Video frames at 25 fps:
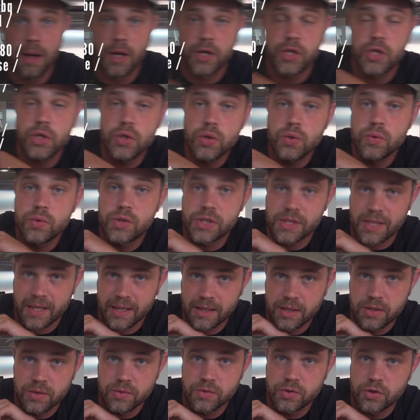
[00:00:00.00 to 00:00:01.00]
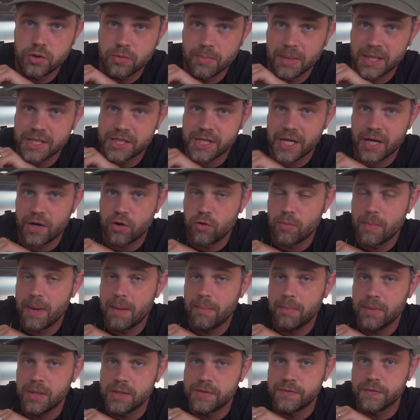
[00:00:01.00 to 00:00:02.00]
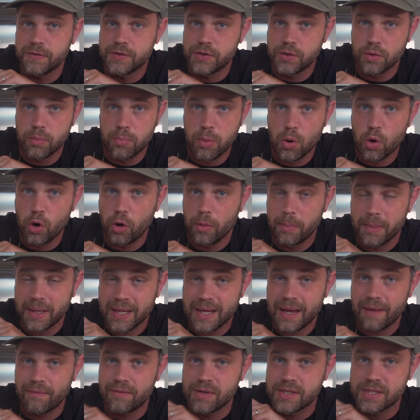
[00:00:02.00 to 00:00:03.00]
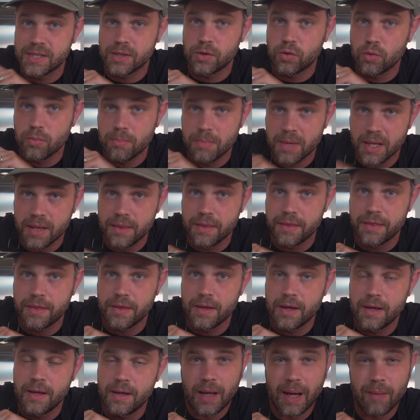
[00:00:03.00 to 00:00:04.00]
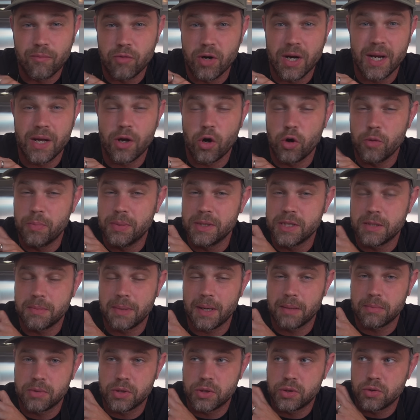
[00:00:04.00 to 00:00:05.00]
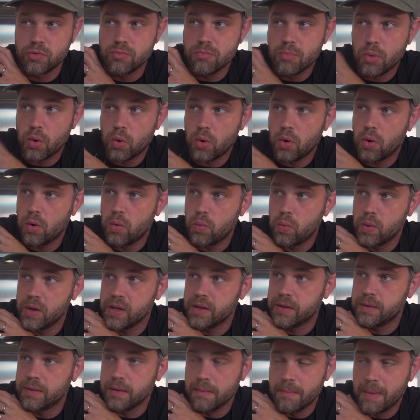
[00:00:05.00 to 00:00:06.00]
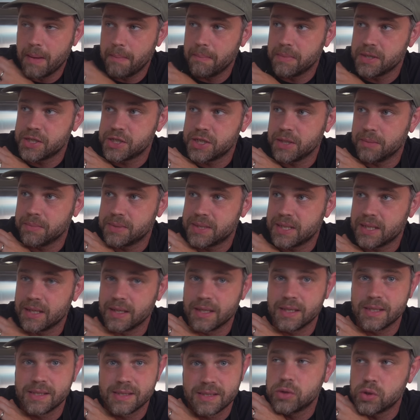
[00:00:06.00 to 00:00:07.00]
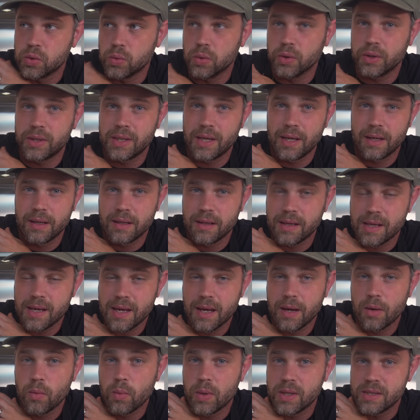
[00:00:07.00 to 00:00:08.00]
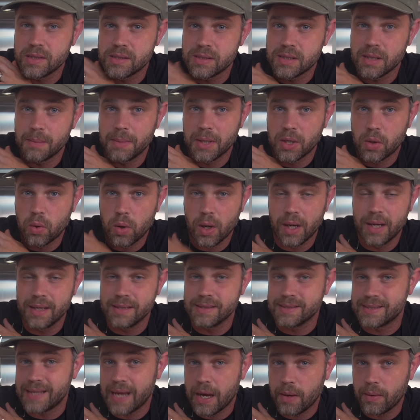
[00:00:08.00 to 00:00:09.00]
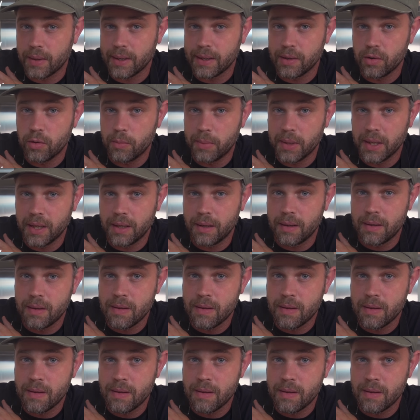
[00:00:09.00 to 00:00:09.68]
A huge thank you to my channel members for supporting me every single month. I'm really hoping to be able to do more with the membership tiers toward the end of the year when summer quietens down a little bit.